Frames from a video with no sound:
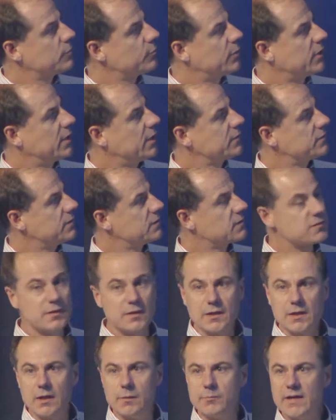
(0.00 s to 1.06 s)
deposits
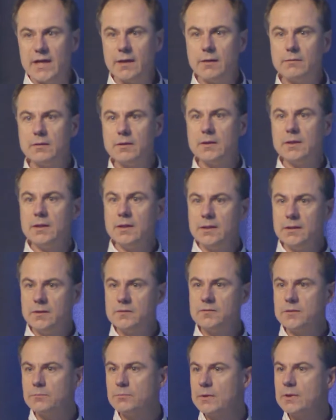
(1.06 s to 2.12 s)
that come down
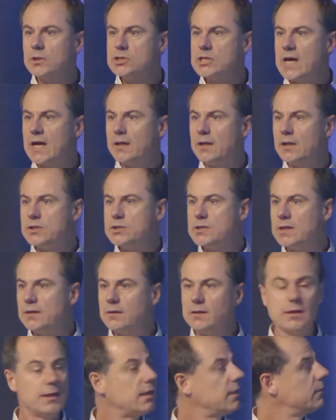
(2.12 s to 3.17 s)
is a real challenge,
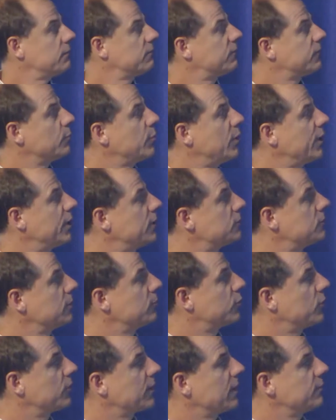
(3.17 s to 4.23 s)
and for monitoring
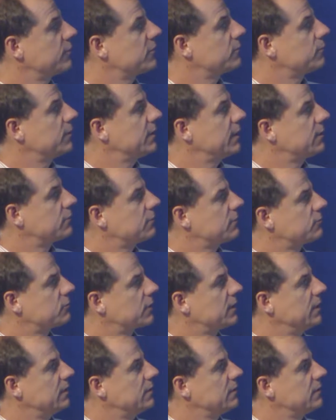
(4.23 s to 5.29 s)
programs it's really
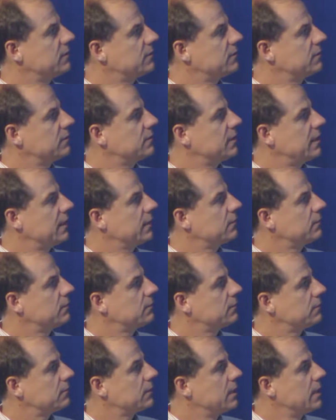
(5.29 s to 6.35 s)
tricky to
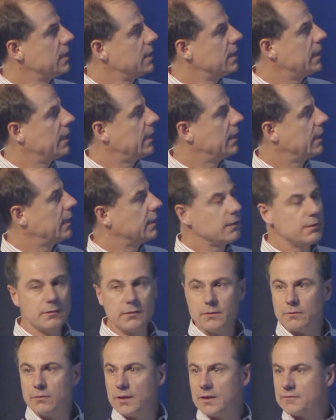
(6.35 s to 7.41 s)
disentangle.
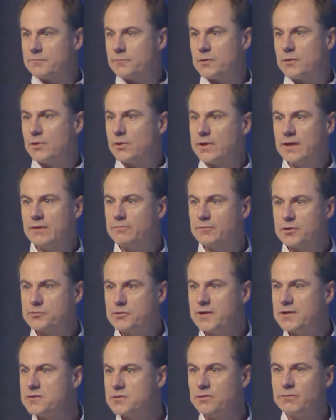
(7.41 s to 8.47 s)
You're left with looking for
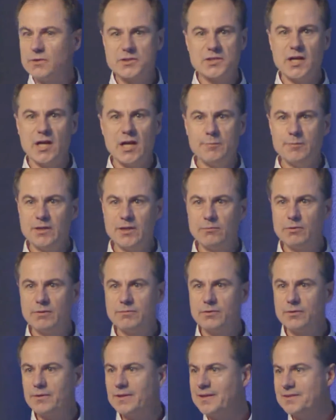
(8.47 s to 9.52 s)
trends over time in a
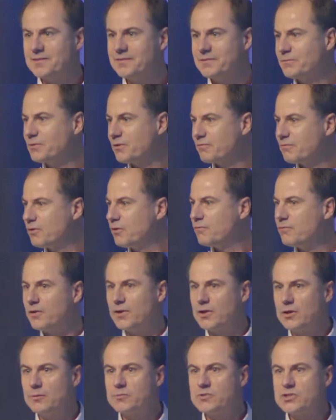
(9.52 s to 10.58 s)
river where flow
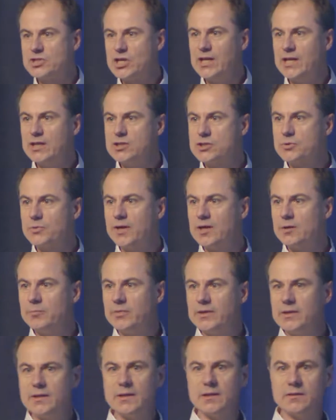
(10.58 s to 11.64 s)
volumes change quite a
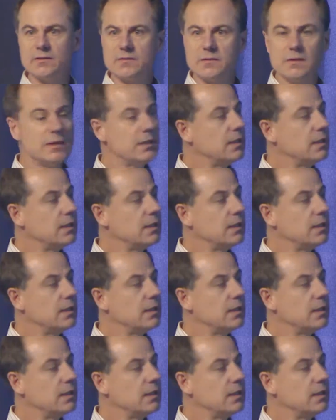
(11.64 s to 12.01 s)
bit, and